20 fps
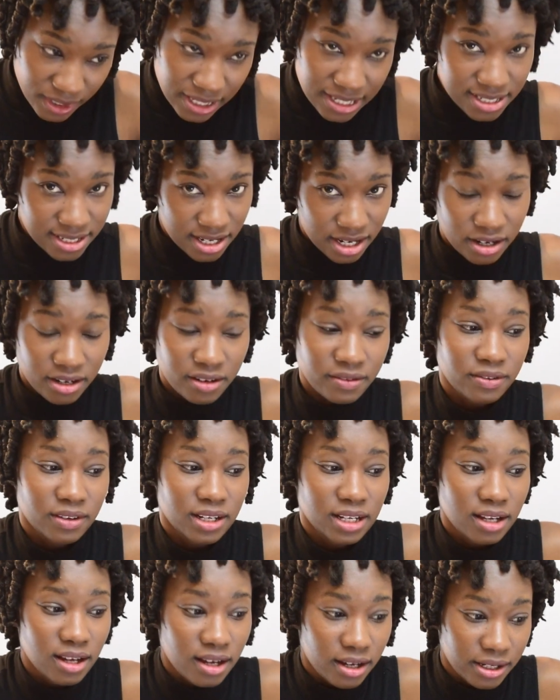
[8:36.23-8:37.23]
Sargon of
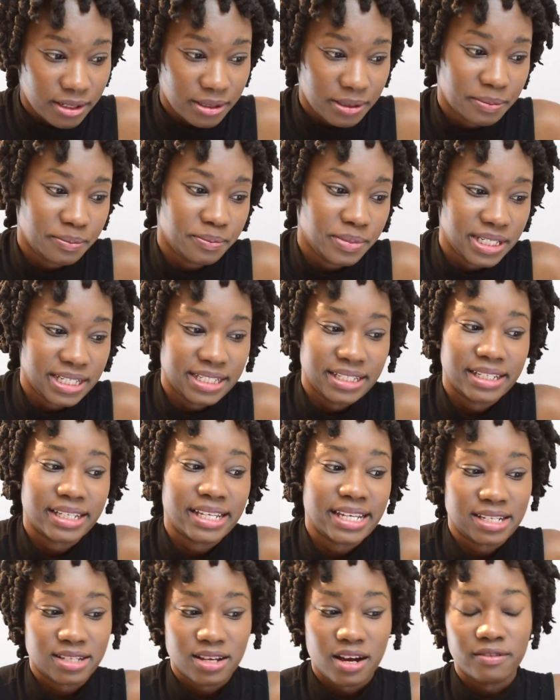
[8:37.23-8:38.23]
Akkad being
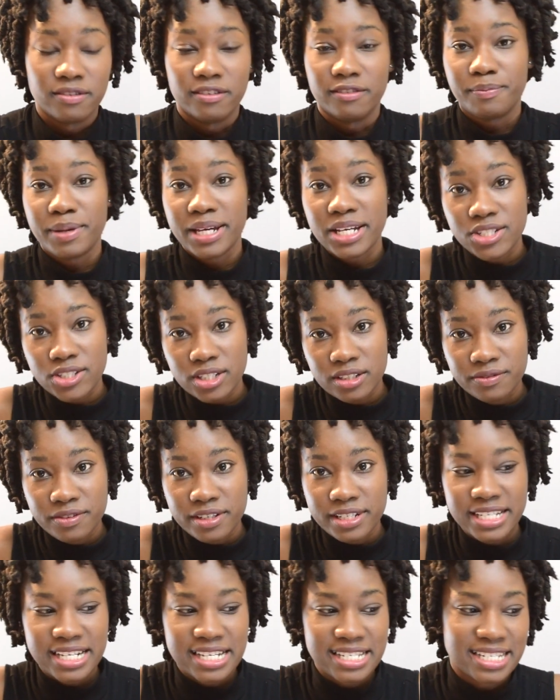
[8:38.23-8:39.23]
kicked off of Patreon
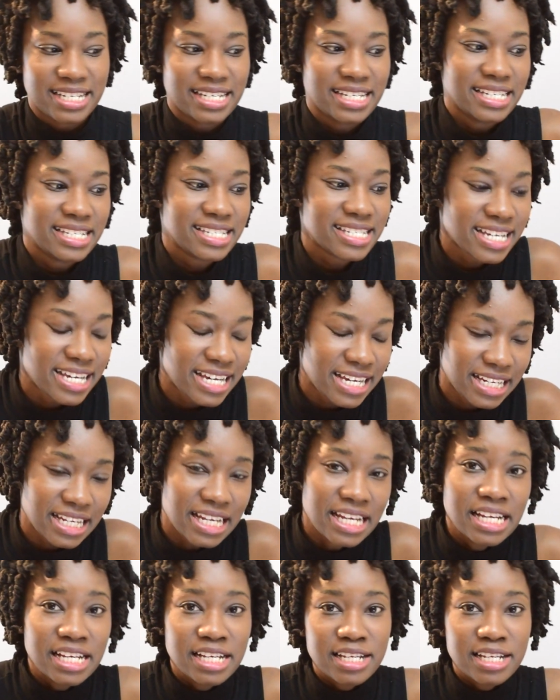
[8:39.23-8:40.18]
for things that he said